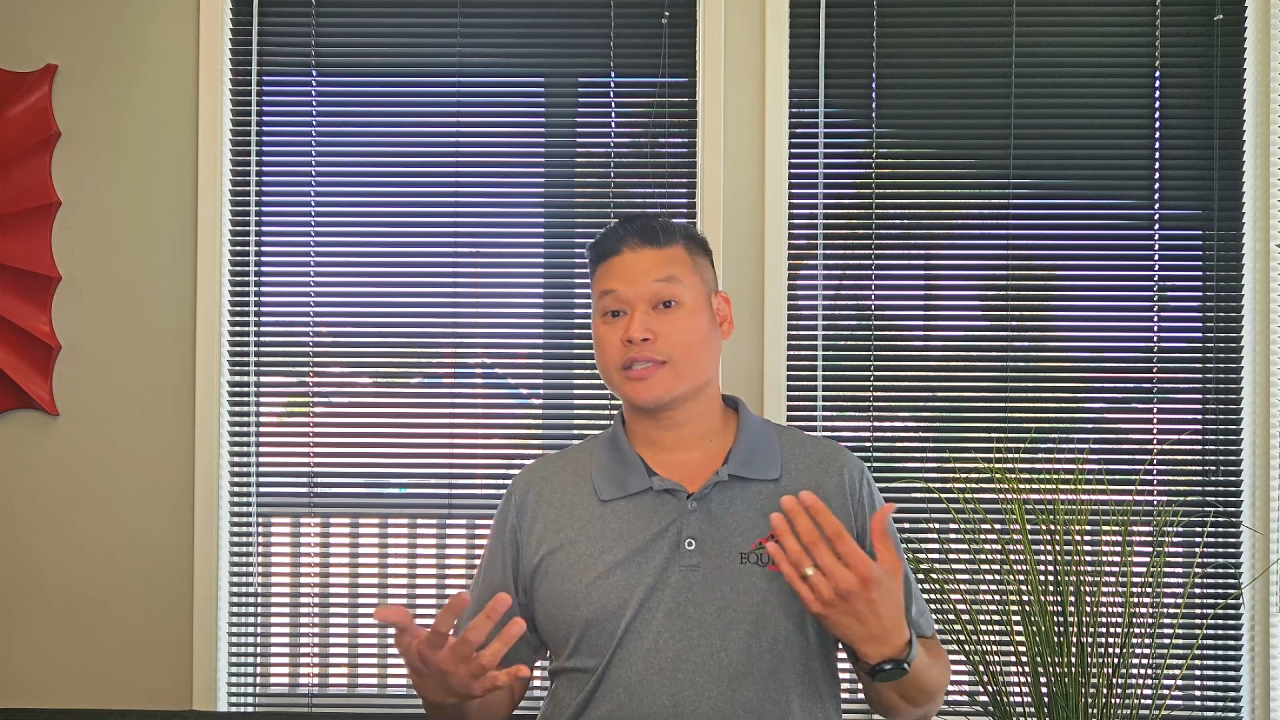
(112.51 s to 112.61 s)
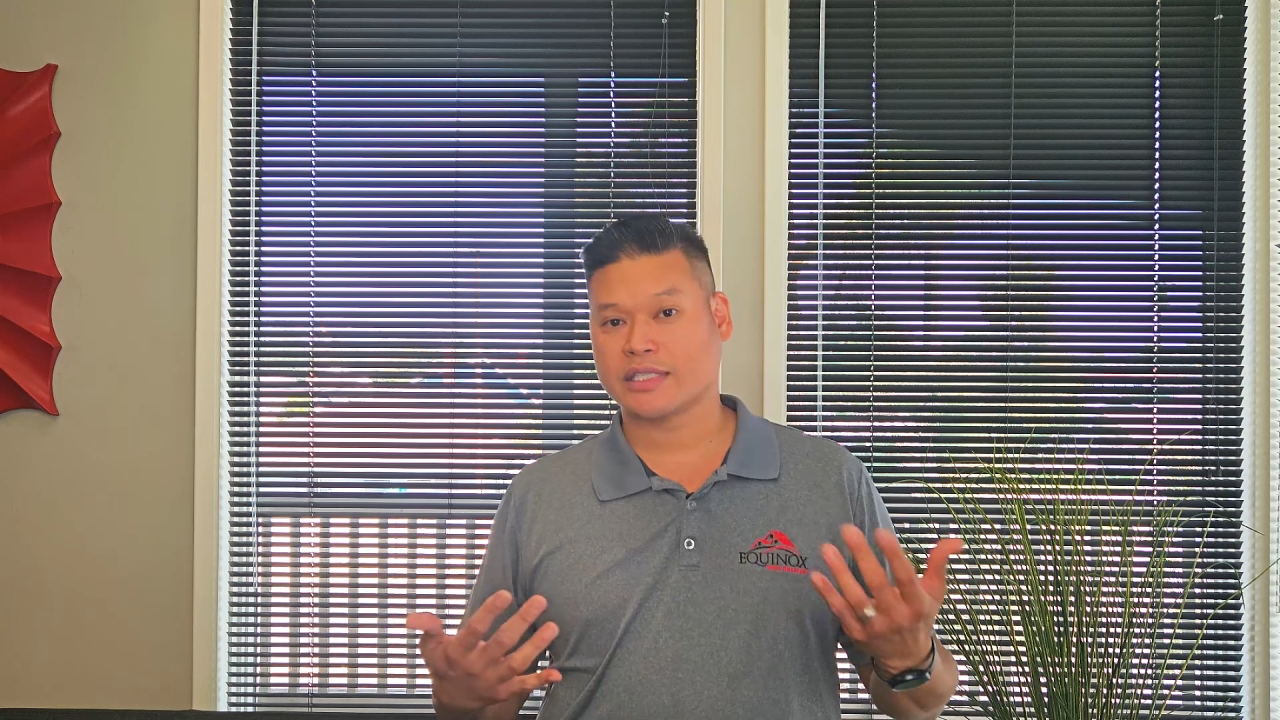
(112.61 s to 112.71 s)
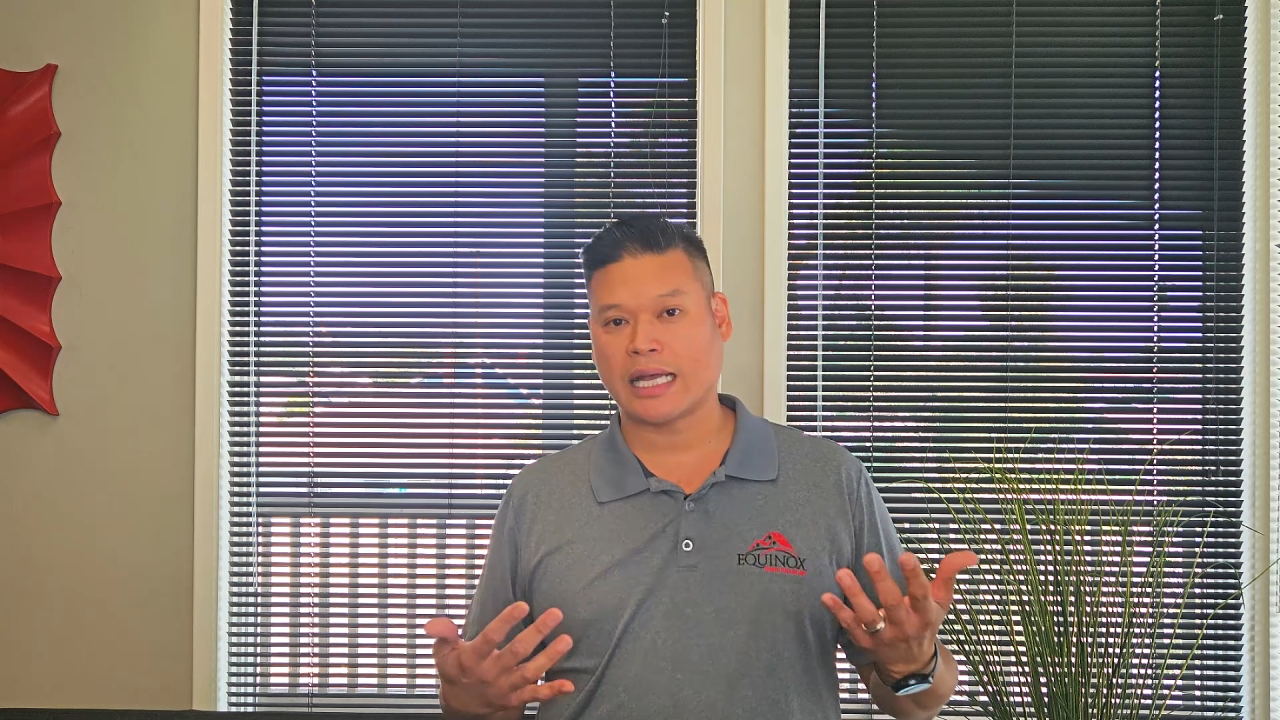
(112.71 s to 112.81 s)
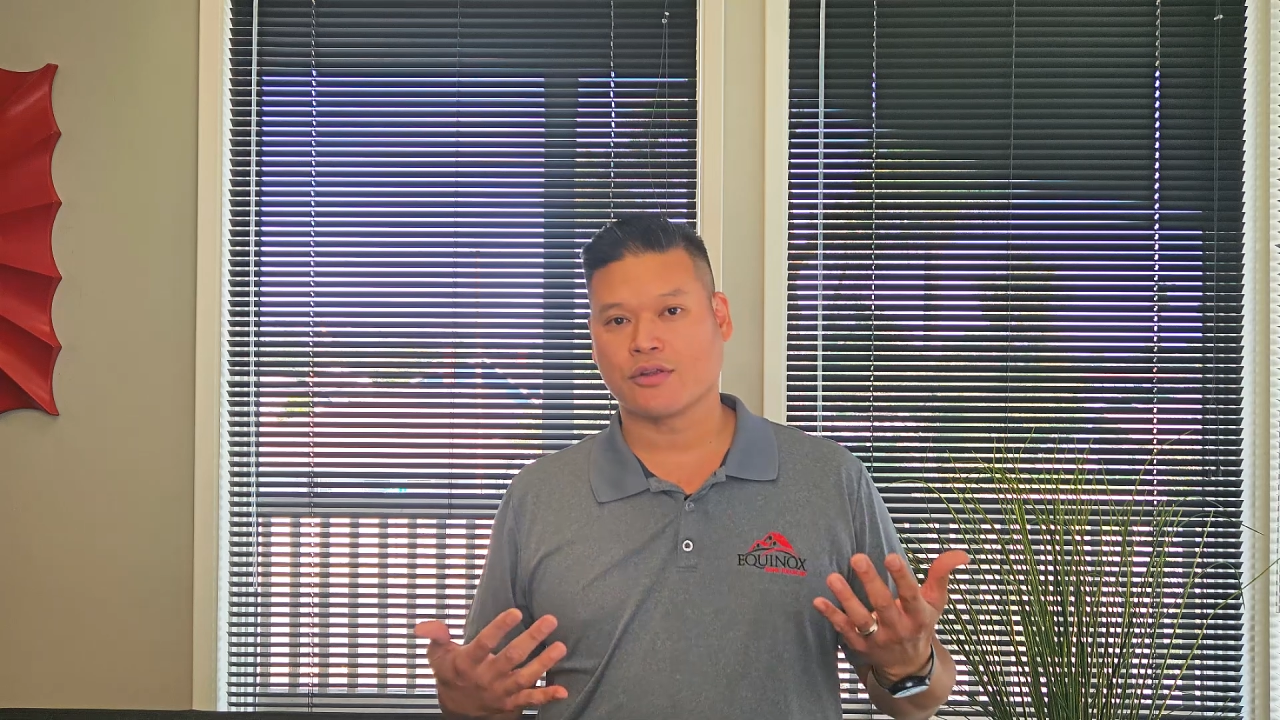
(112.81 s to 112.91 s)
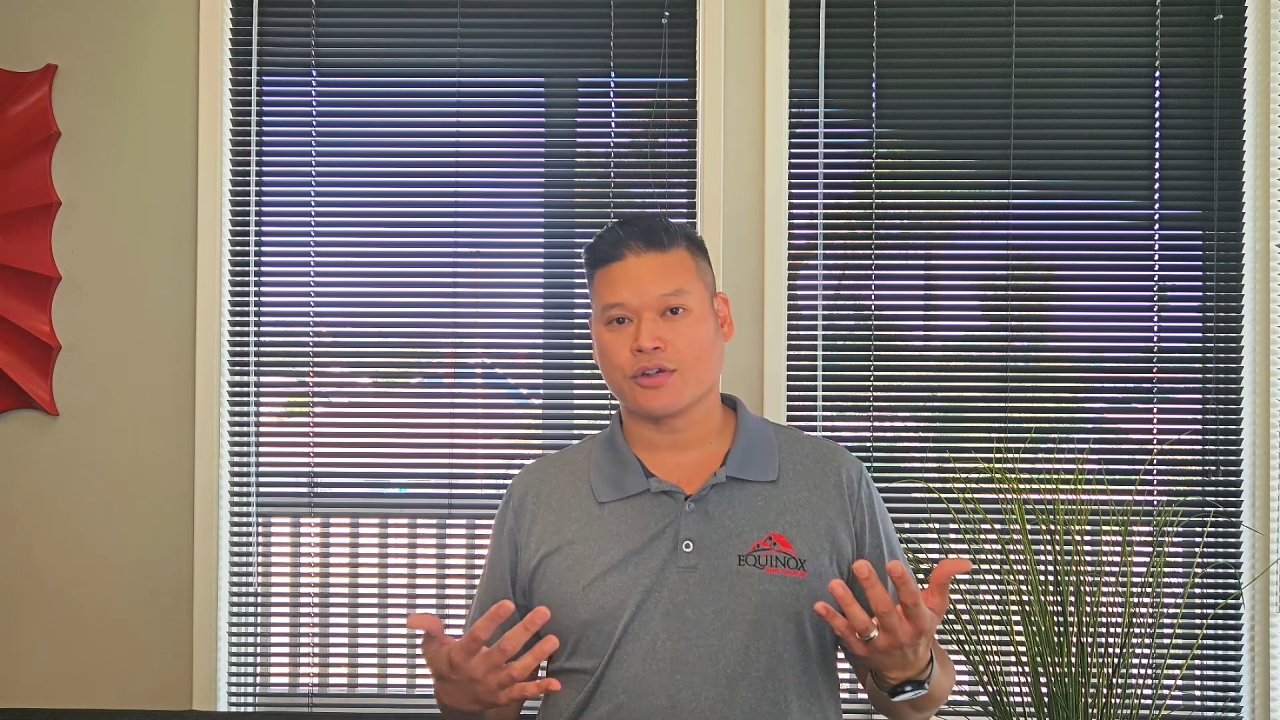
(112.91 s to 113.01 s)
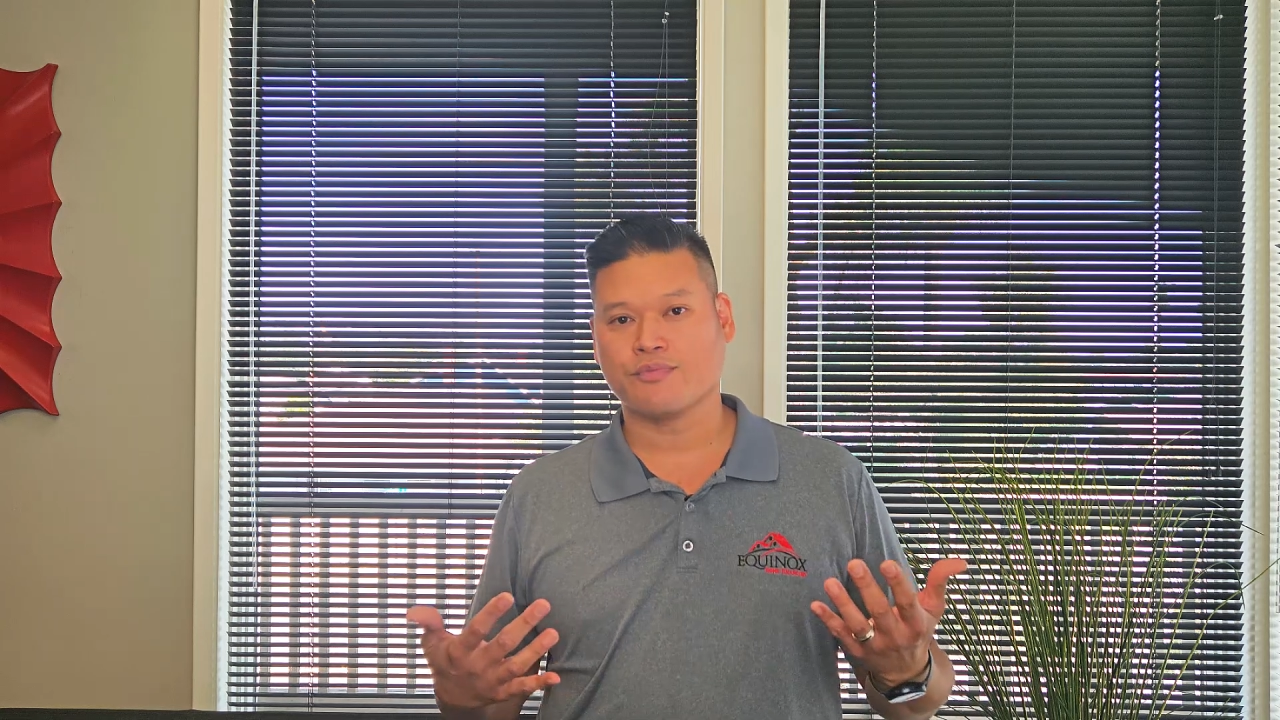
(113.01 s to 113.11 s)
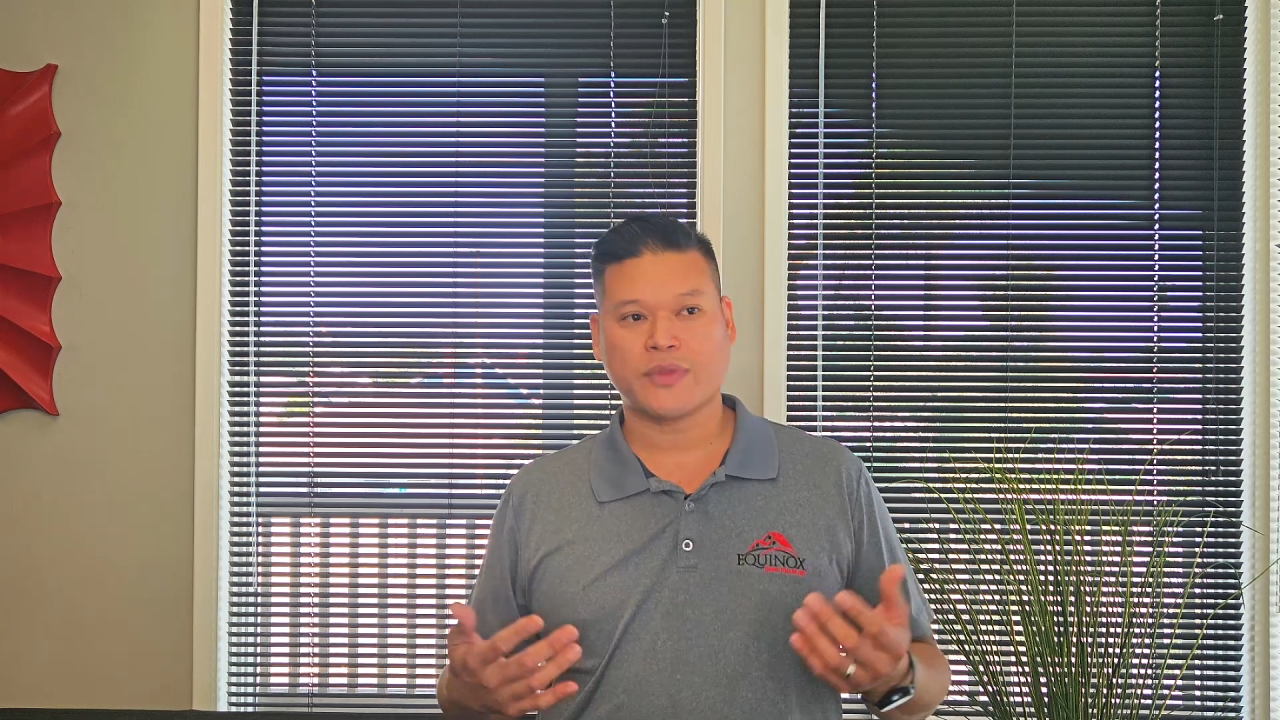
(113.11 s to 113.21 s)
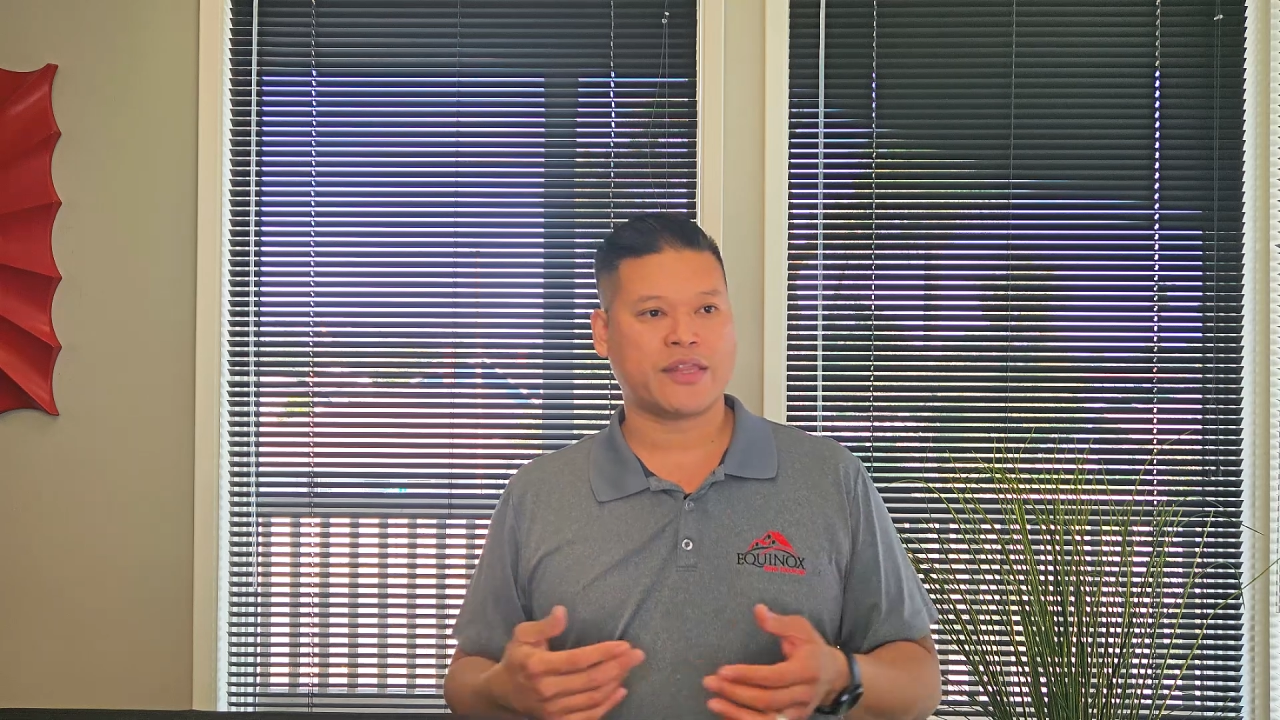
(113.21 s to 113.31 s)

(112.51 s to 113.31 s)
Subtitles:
seller